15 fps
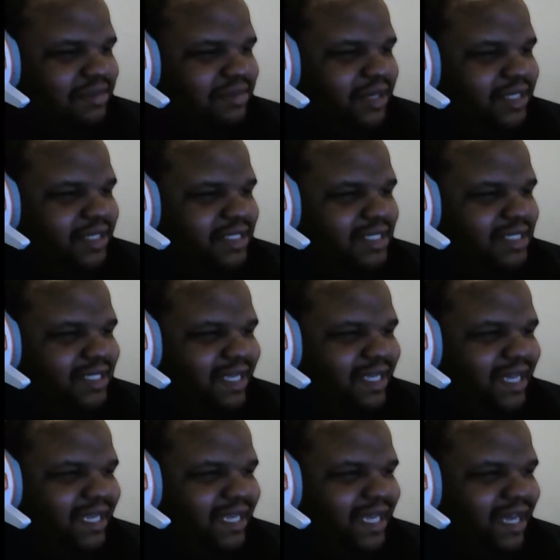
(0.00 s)
part is they
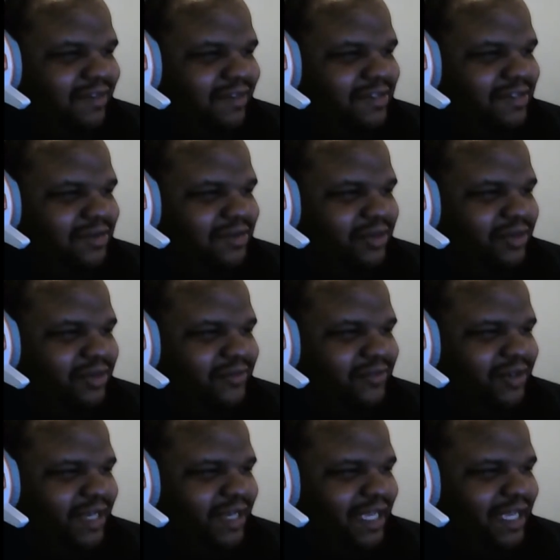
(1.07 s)
kind of have to in order
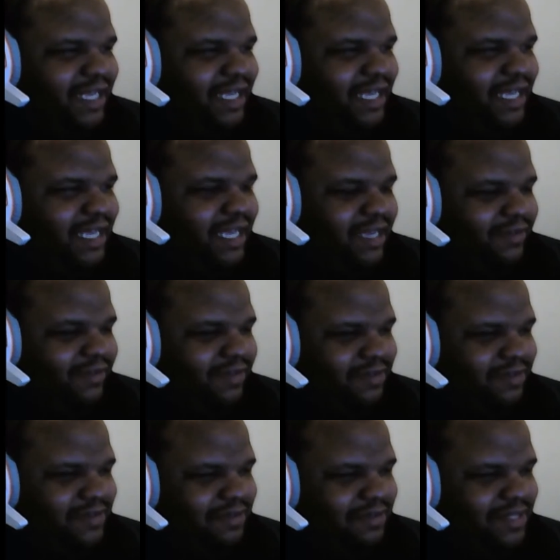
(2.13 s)
for any of them
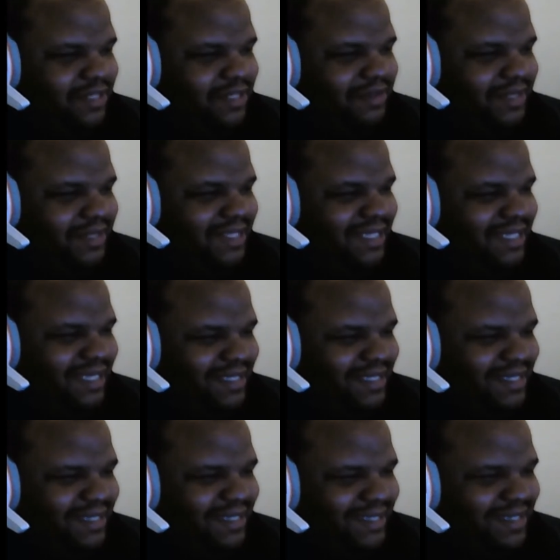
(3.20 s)
to exist.